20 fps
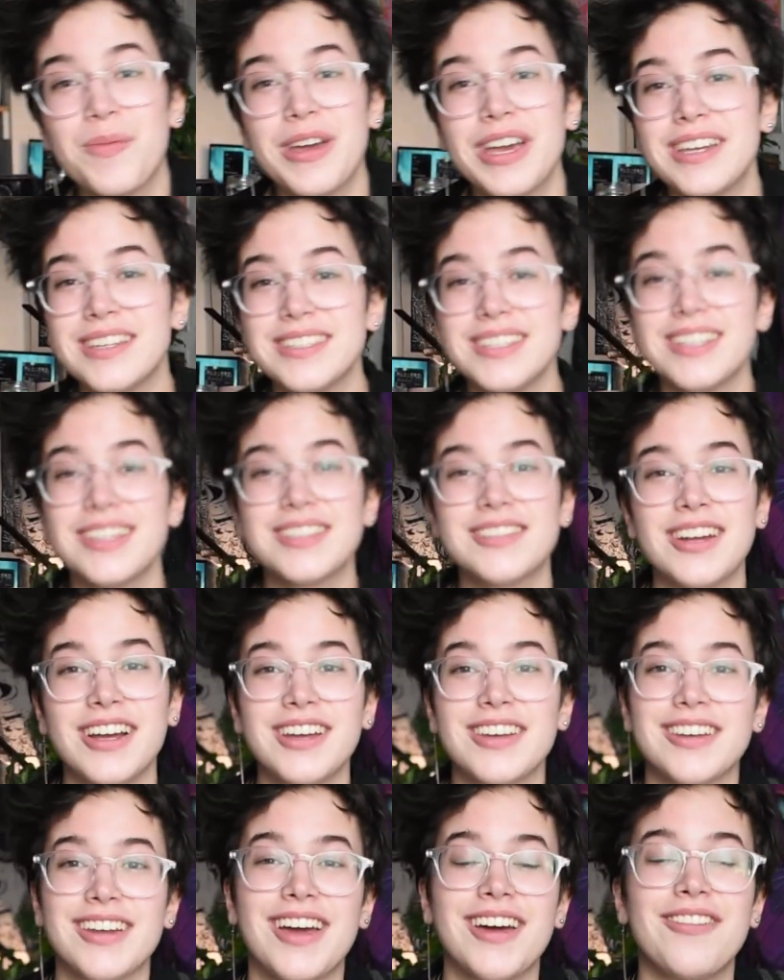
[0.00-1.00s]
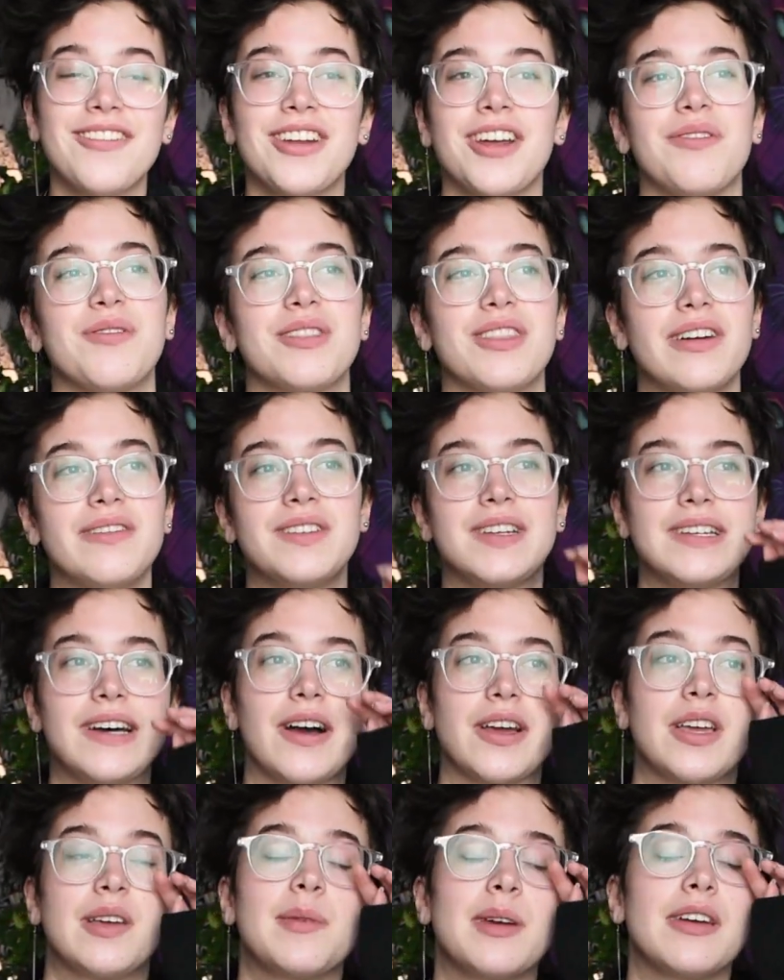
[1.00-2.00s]
paintings right now, and I would love to
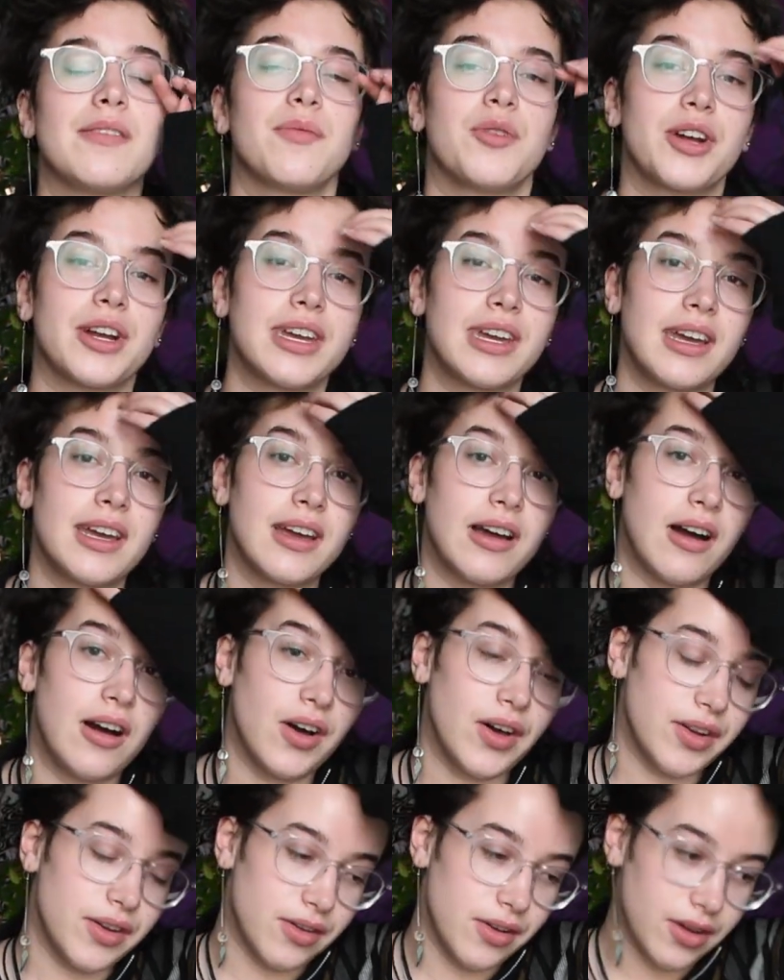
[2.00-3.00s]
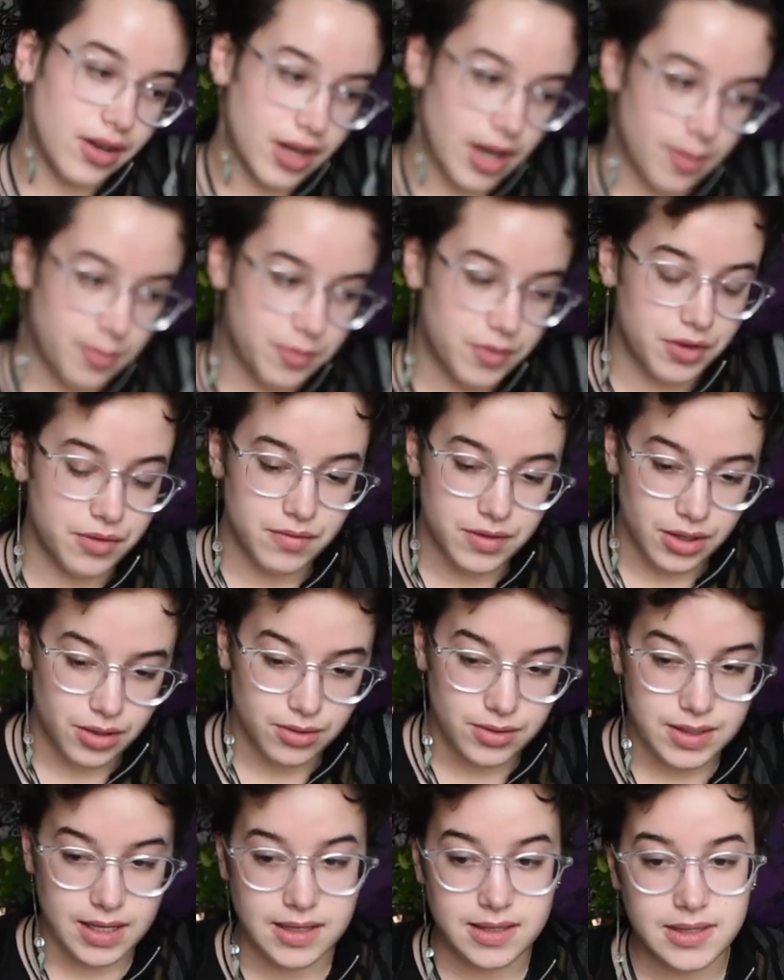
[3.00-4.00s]
document working on a couple of
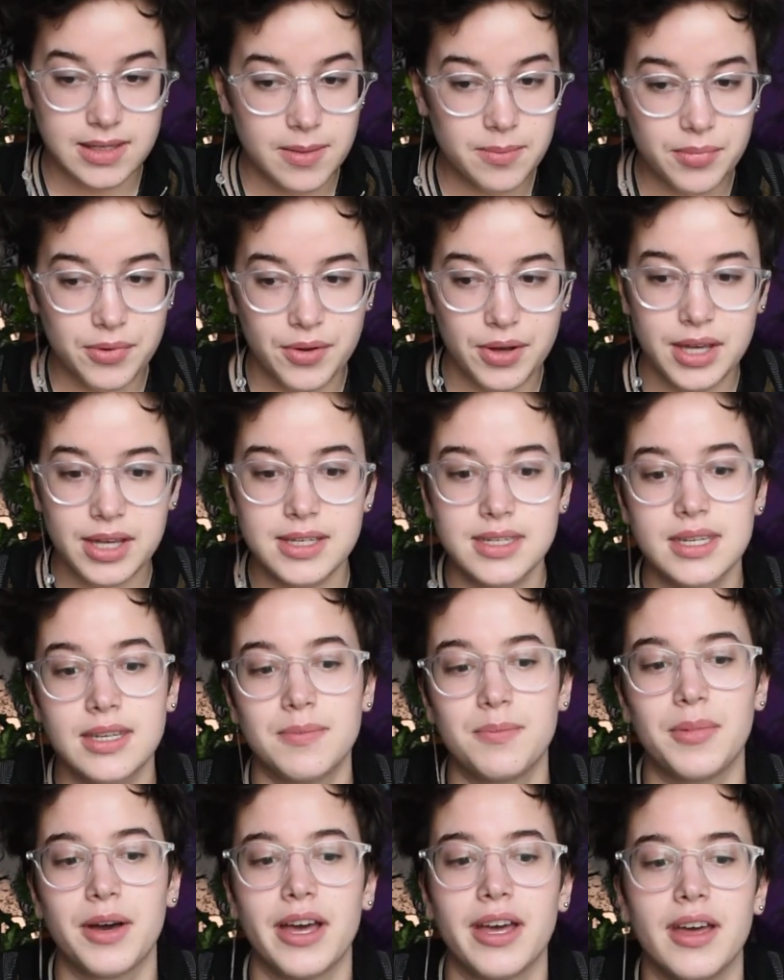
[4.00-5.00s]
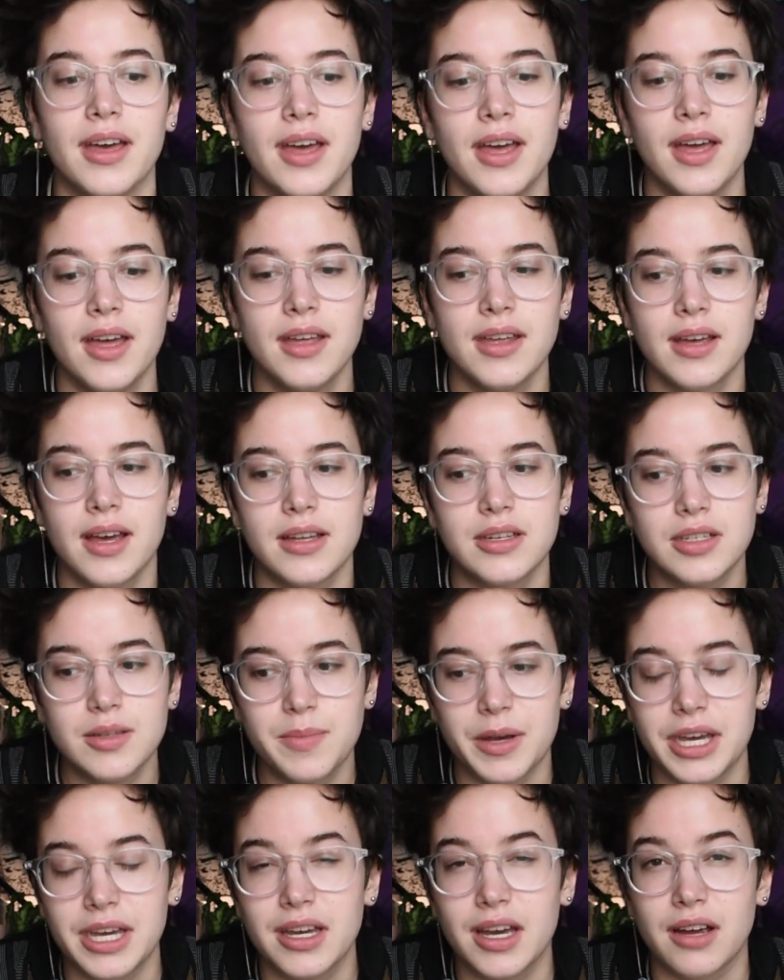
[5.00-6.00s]
those at some point, but I do
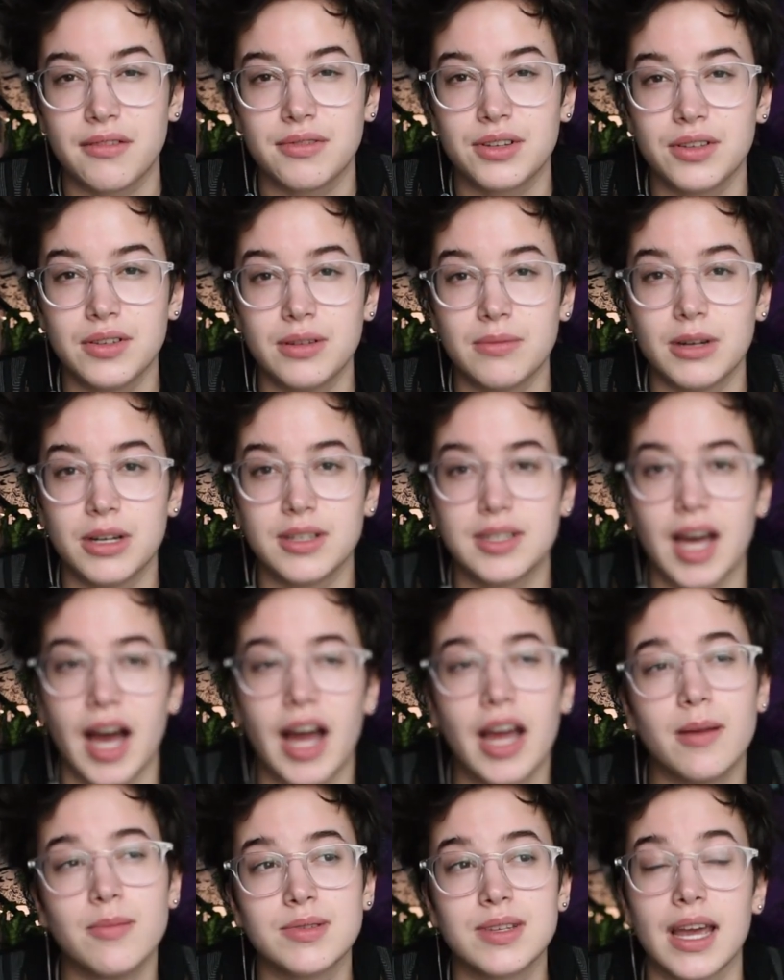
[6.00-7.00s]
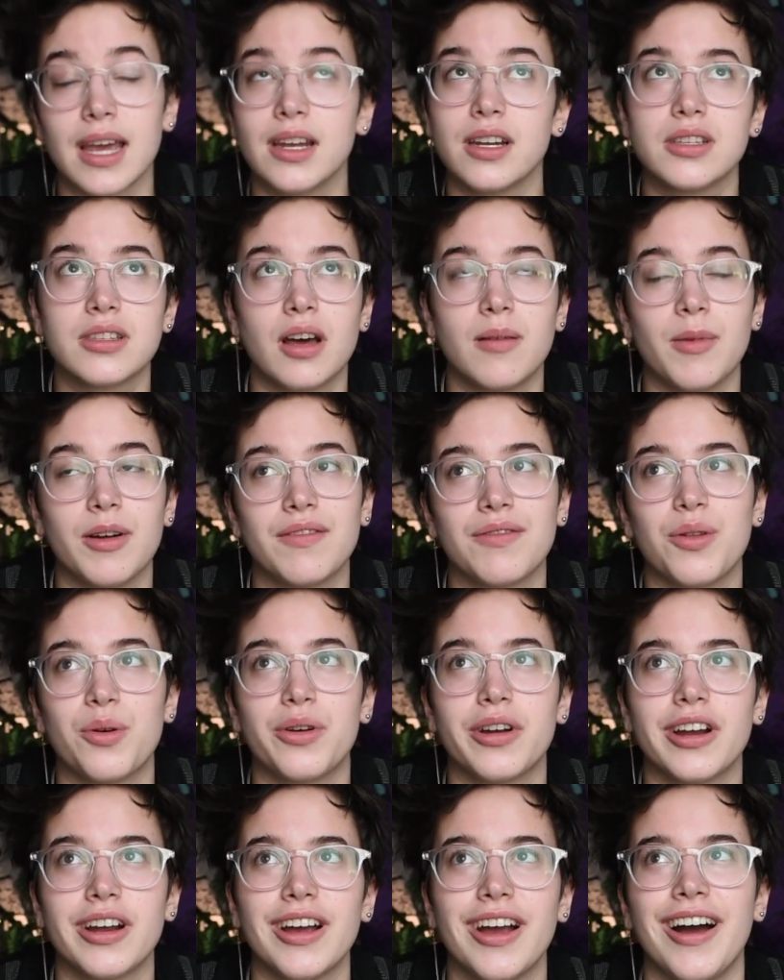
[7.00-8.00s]
paint at really weird times and it's on my
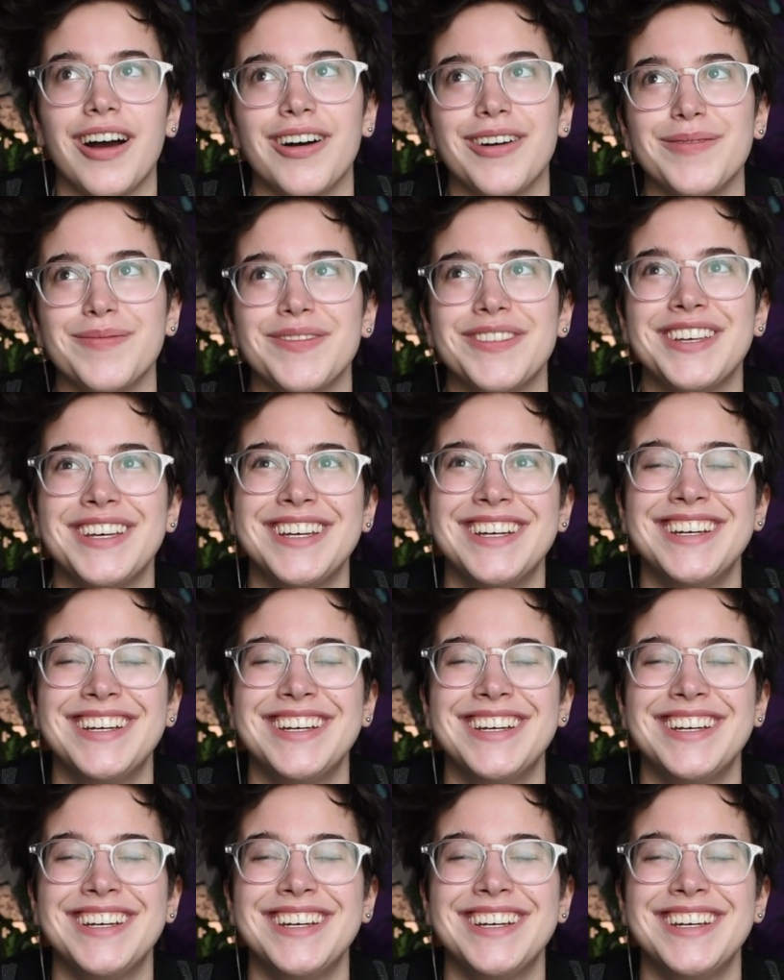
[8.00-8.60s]
floor. There's